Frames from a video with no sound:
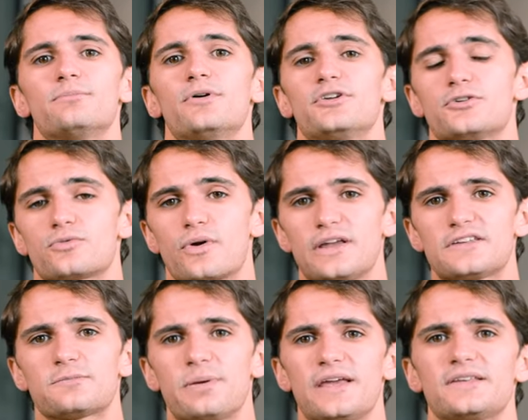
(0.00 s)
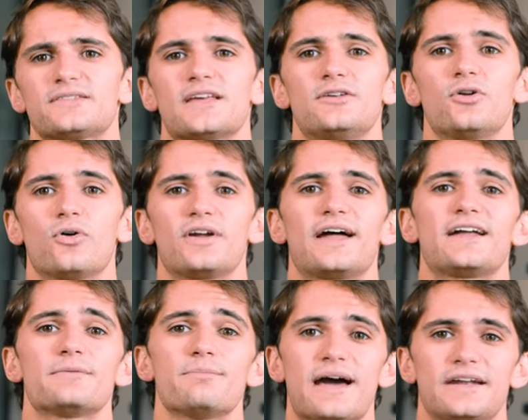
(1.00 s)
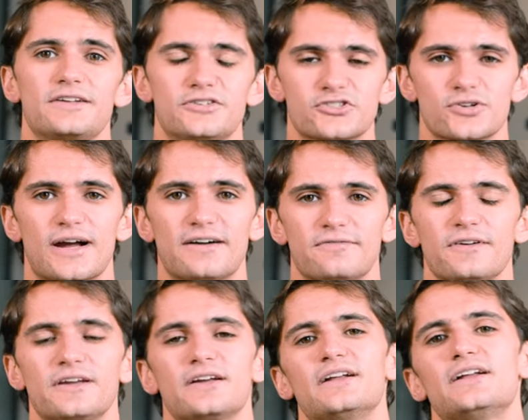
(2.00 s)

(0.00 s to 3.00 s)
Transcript: but your race pace and knowing how to manage traffic